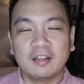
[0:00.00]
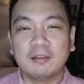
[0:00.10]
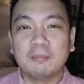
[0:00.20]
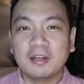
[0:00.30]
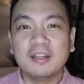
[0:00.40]
and
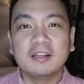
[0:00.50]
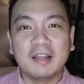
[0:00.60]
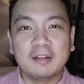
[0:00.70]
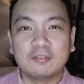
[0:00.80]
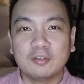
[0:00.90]
the money
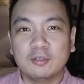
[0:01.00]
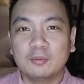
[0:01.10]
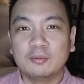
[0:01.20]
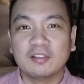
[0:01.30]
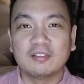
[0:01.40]
lent to
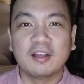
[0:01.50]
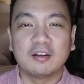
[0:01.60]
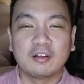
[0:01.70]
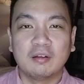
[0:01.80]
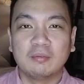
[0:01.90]
you does
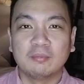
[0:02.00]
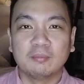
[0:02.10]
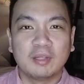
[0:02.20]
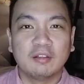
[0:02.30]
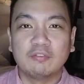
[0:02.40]
not come
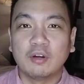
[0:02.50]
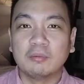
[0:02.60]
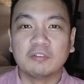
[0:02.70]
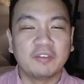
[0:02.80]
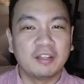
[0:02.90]
in the
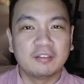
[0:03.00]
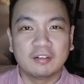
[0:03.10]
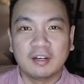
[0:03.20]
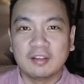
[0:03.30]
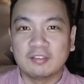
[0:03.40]
form of
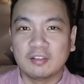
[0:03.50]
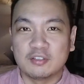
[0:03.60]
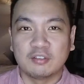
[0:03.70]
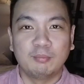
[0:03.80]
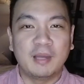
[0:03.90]
interest
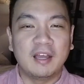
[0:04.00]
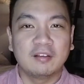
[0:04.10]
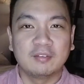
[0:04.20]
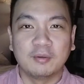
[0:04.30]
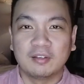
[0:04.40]
such as
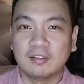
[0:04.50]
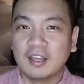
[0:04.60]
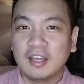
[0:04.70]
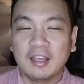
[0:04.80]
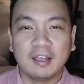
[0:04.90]
banks, so
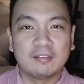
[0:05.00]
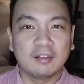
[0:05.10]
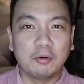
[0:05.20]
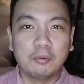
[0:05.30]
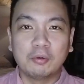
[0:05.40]
it's
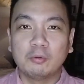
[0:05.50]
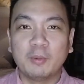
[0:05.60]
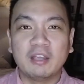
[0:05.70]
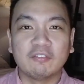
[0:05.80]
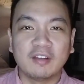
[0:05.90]
a whole
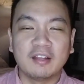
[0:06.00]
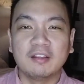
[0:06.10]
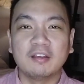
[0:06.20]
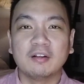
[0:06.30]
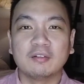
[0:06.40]
way of
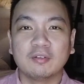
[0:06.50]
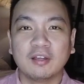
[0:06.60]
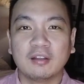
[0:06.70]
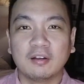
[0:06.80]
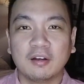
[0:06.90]
lending
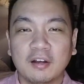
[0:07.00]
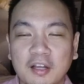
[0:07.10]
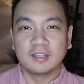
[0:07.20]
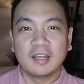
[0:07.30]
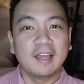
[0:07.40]
altogether.
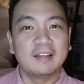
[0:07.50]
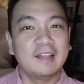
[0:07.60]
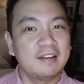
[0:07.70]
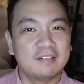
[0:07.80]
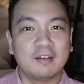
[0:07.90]
And
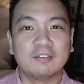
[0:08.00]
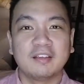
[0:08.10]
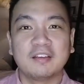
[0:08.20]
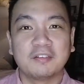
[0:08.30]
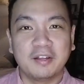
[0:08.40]
that sounds
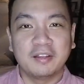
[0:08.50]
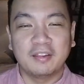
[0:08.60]
like a great